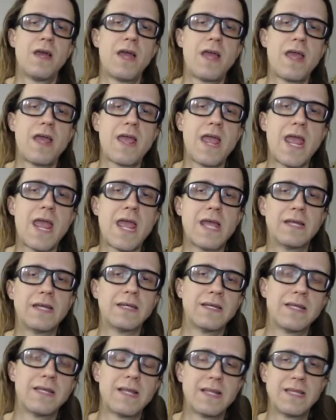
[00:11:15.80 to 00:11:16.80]

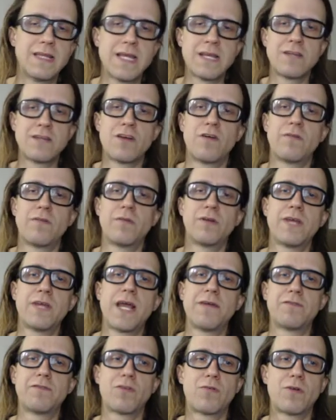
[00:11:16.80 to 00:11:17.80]
and then you don't really
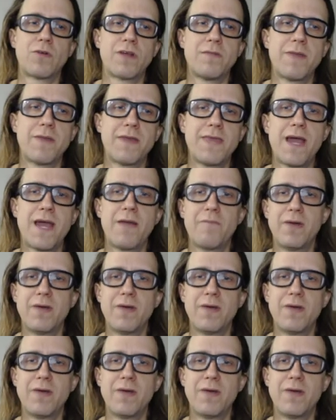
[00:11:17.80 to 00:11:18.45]
have to worry about that.